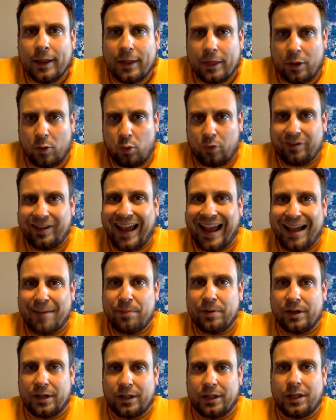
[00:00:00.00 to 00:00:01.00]
that was
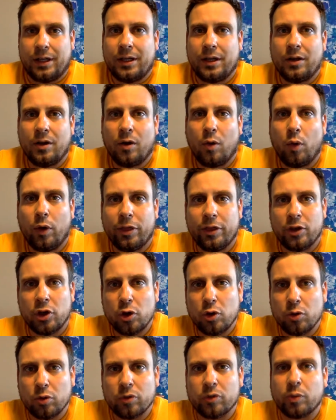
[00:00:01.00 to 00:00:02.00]
happening with
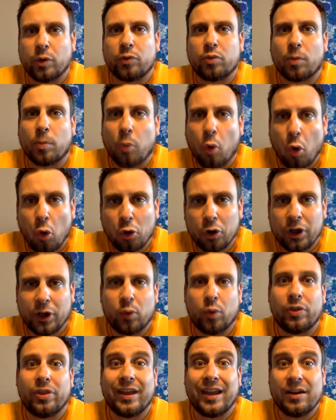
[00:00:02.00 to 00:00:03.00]
news, with reporting,
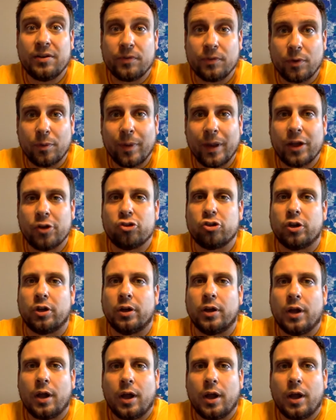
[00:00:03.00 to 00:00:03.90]
with information.